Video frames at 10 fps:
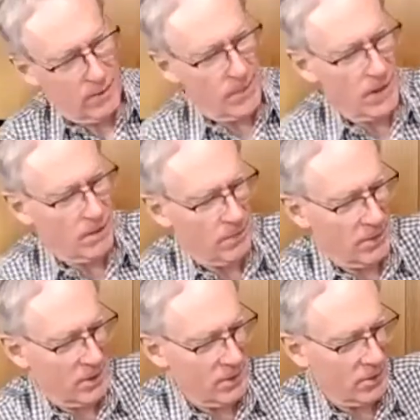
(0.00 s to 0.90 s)
and I'm
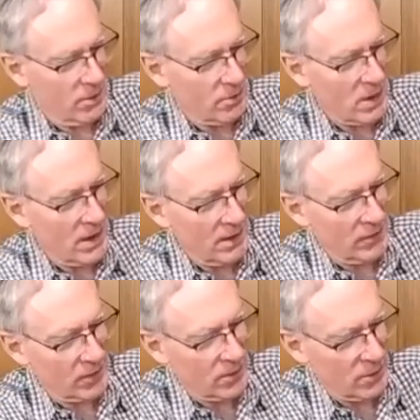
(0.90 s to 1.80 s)
not sure why it
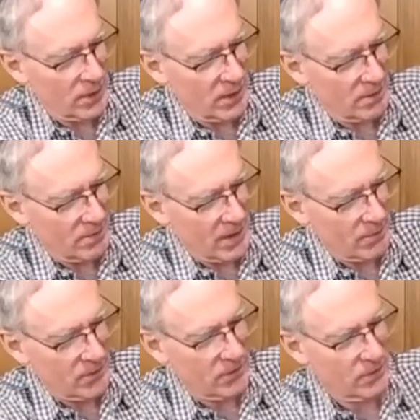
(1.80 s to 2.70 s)
has a cork in it.
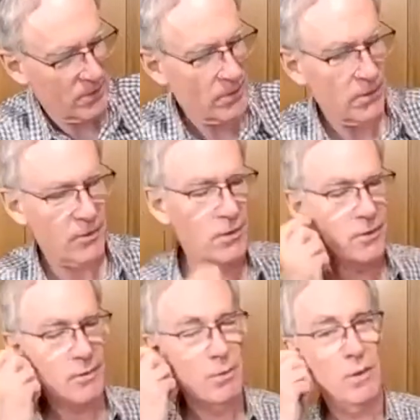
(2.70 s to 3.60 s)
Perhaps it's just too
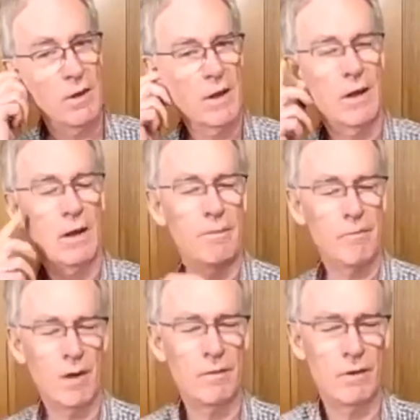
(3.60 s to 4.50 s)
small
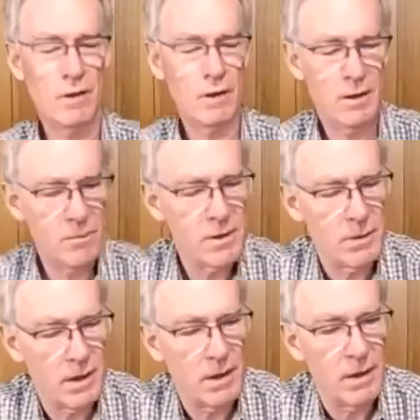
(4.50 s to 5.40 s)
a volume to
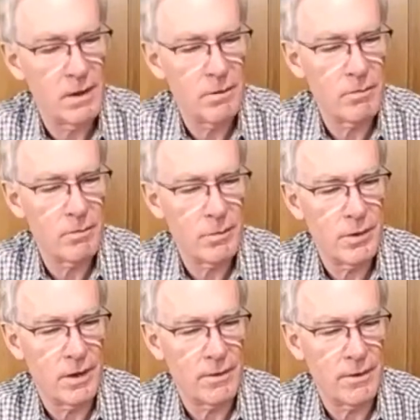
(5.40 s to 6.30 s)
be
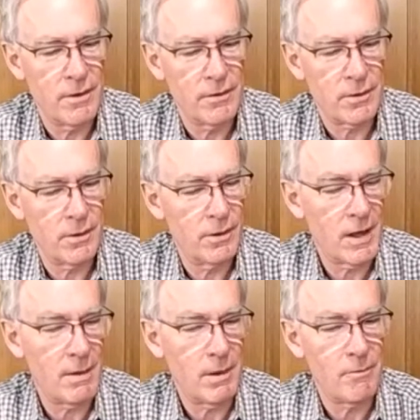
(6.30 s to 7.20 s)
putting through the screw
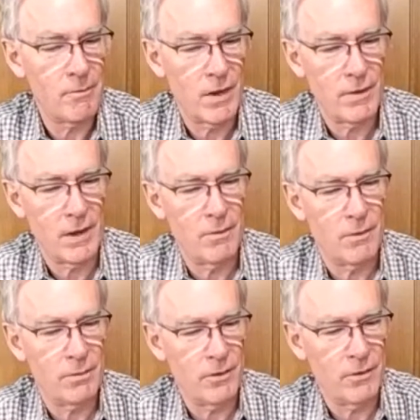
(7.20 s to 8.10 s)
capper, if that
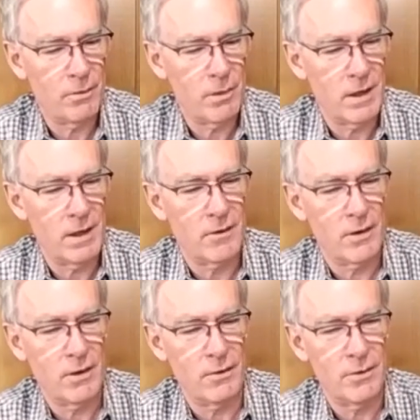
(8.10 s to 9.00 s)
was possibly an
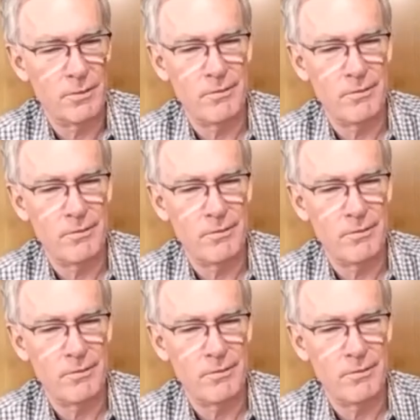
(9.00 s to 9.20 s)
excuse.